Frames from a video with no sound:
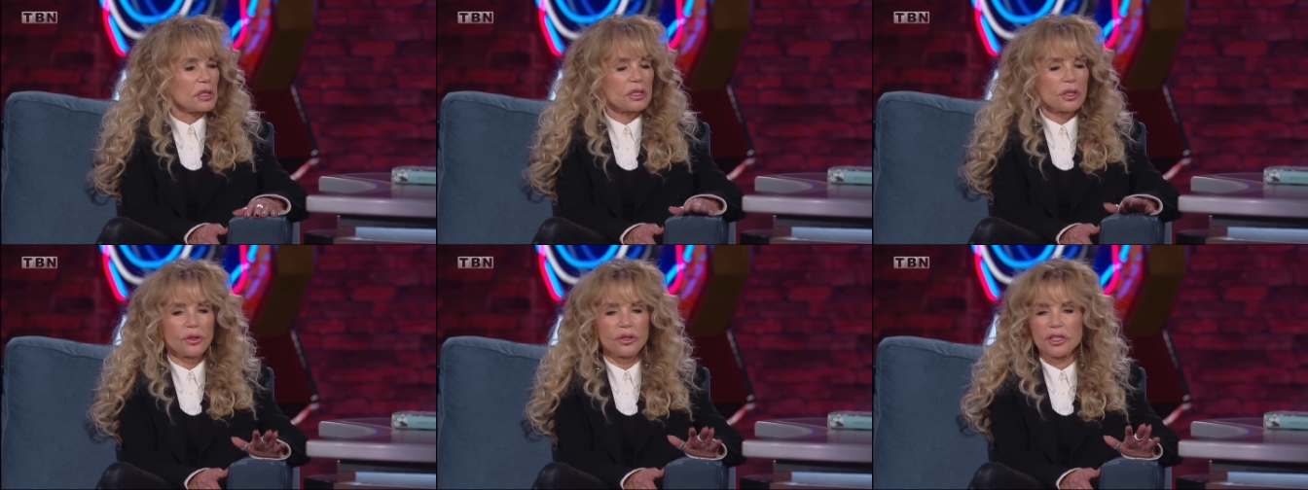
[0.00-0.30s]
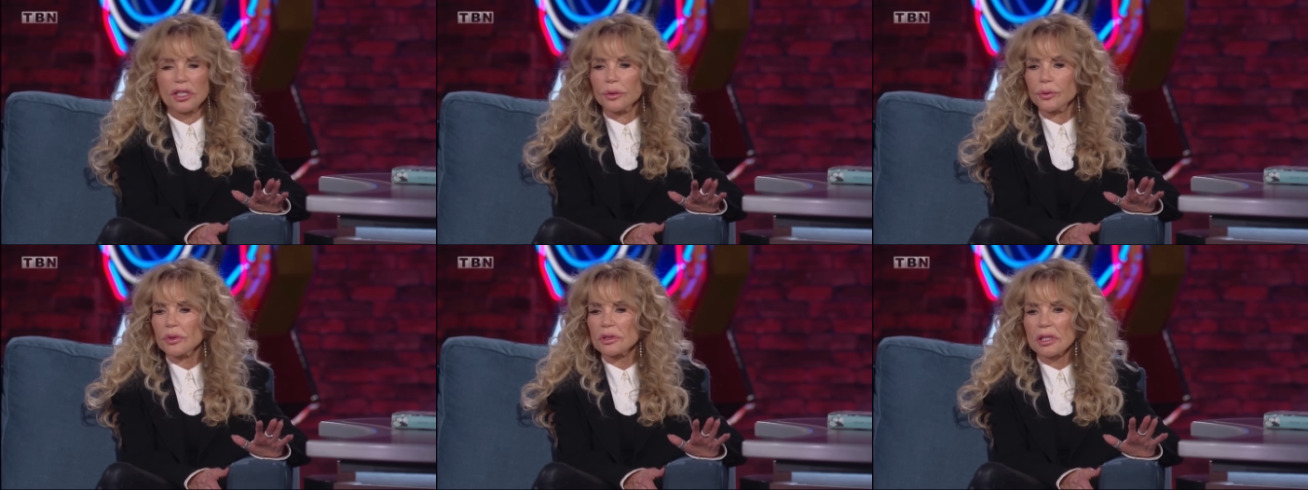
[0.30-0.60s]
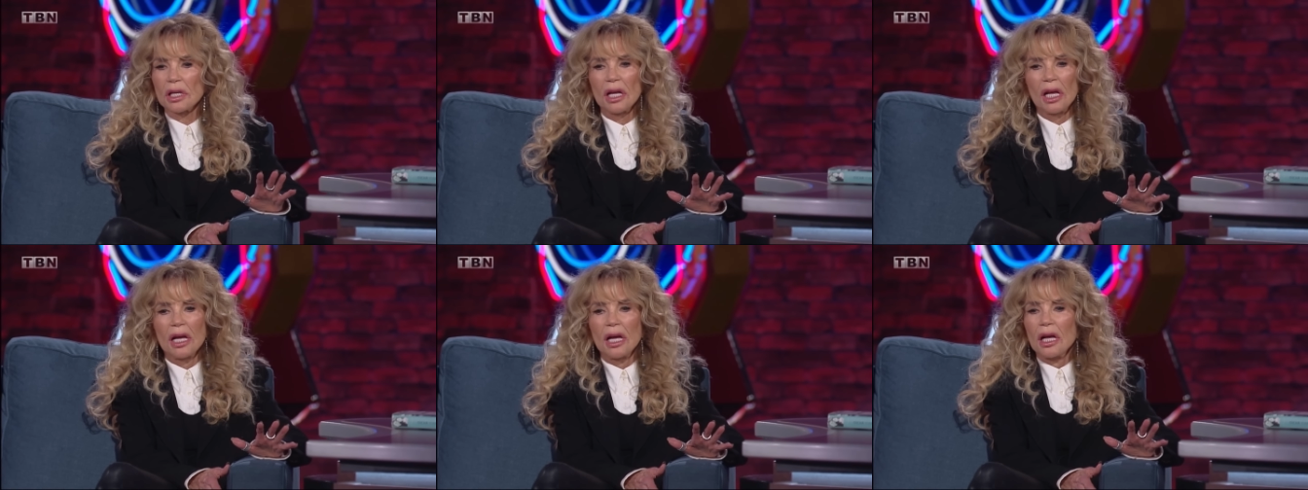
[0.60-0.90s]
So she
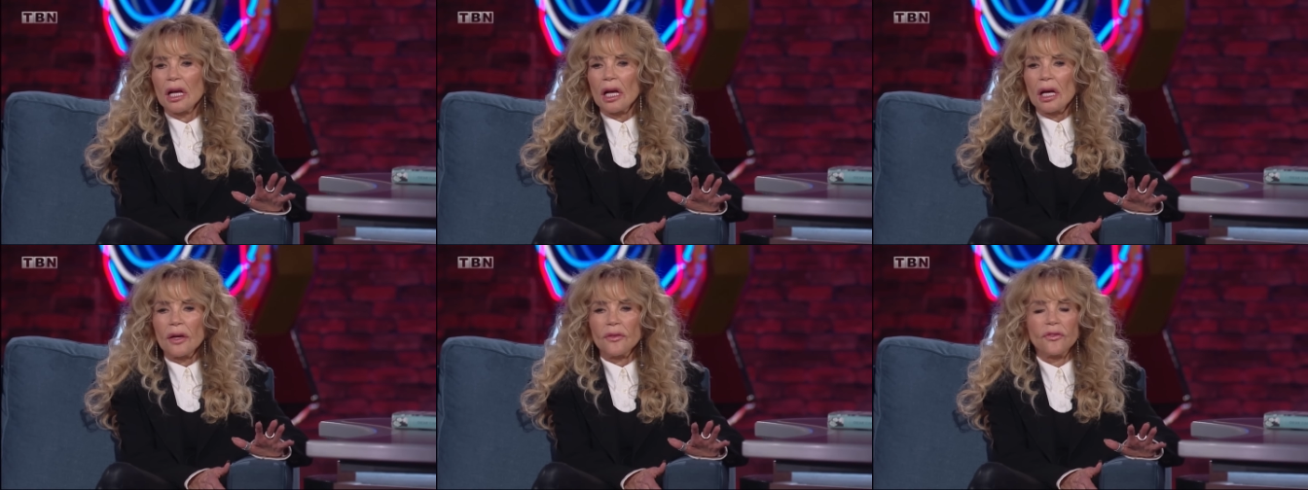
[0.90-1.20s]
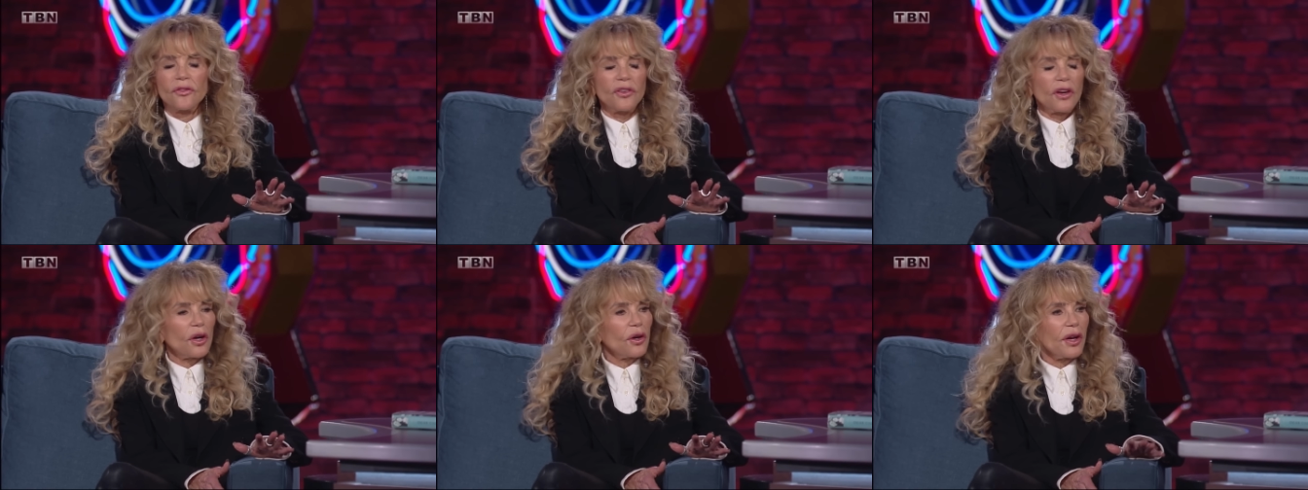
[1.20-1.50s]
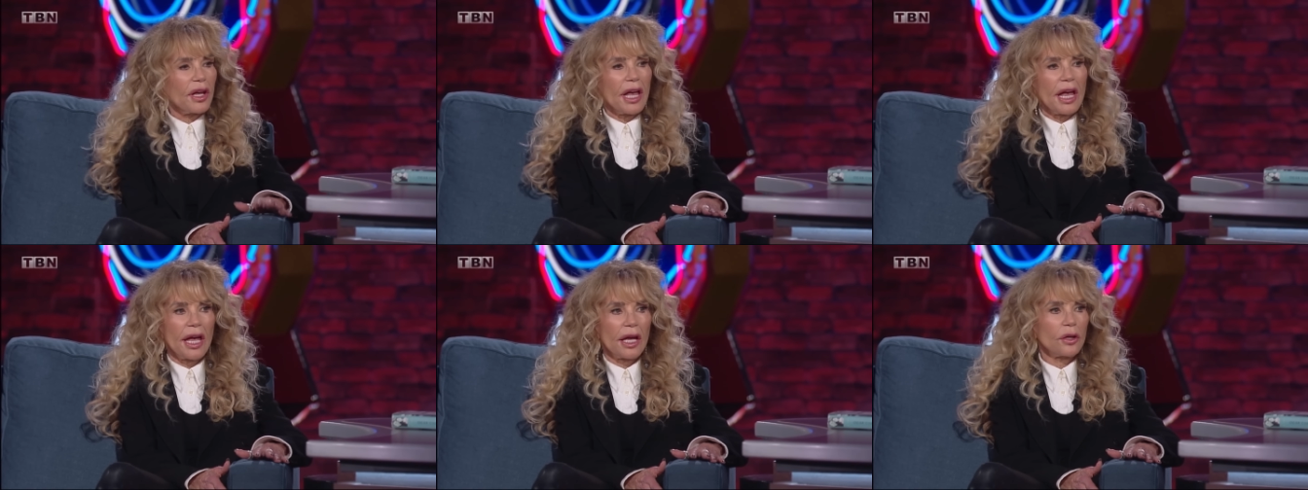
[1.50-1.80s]
was a
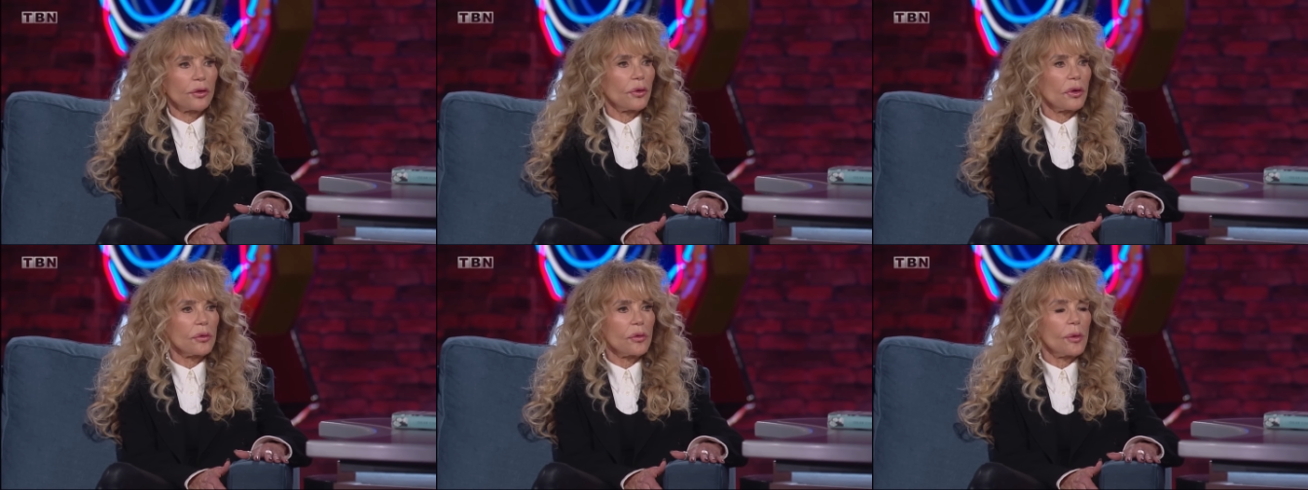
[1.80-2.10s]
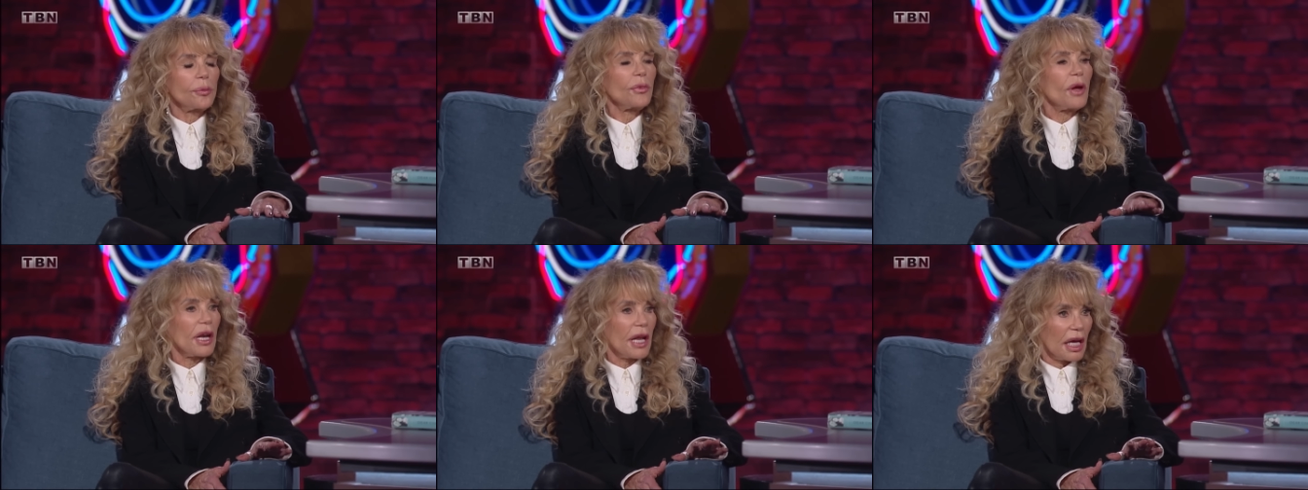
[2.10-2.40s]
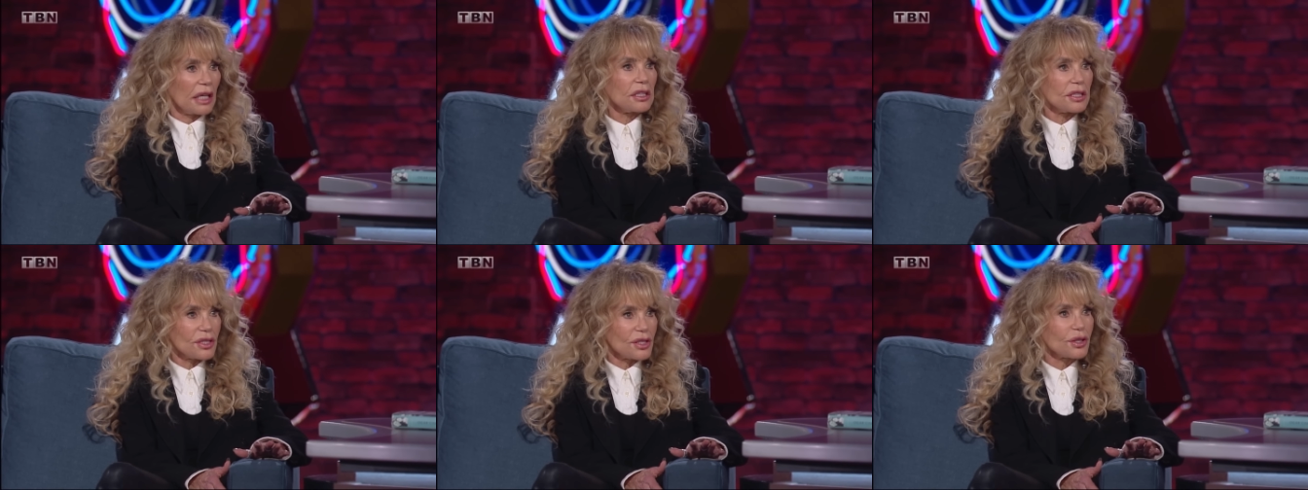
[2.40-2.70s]
very angry woman,
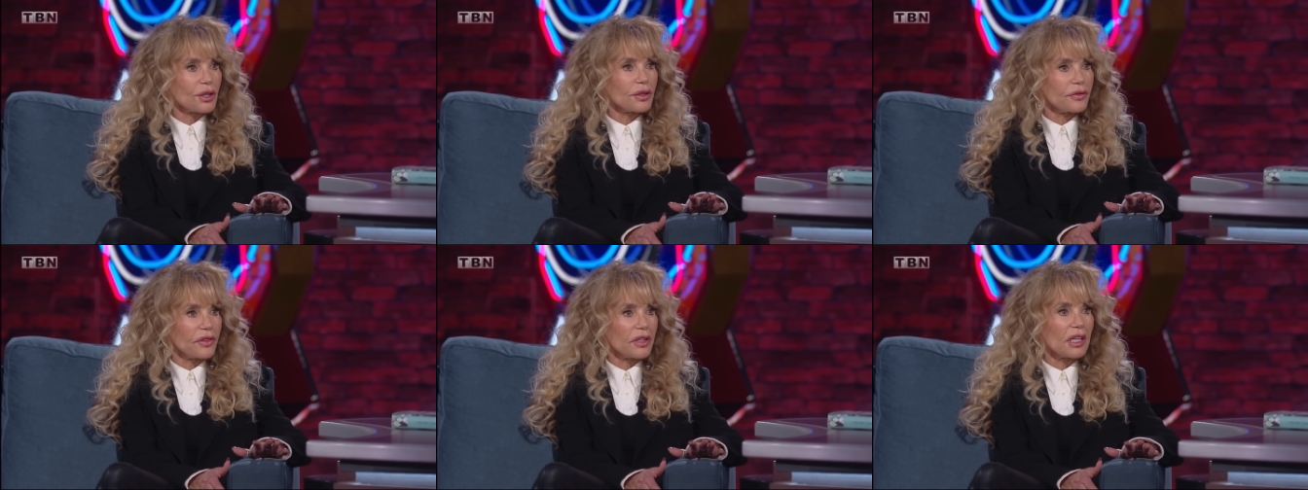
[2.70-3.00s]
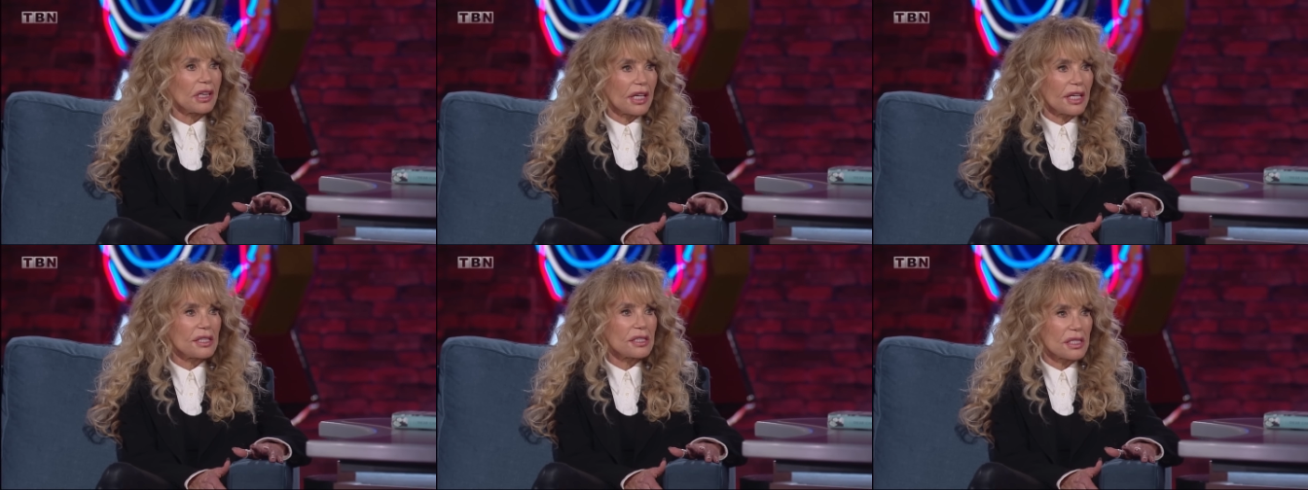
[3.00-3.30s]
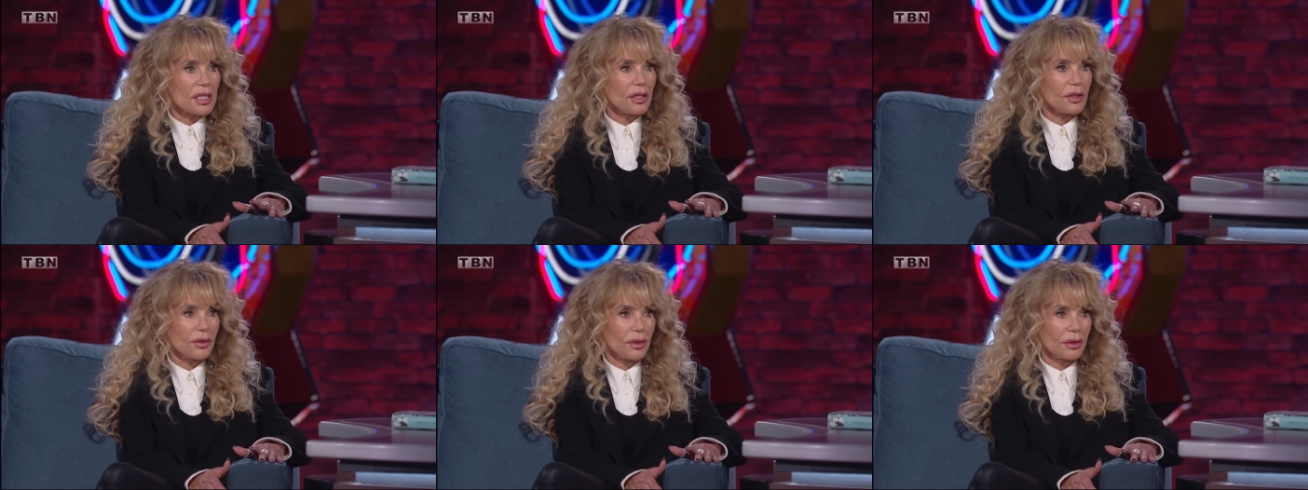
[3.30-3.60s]
and deservedly
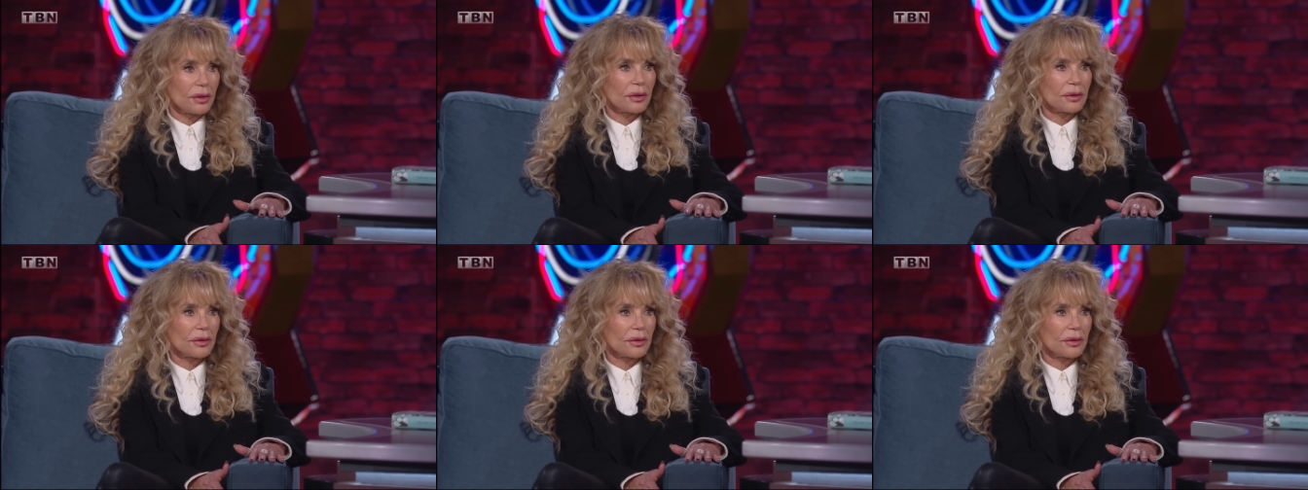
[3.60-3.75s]
so.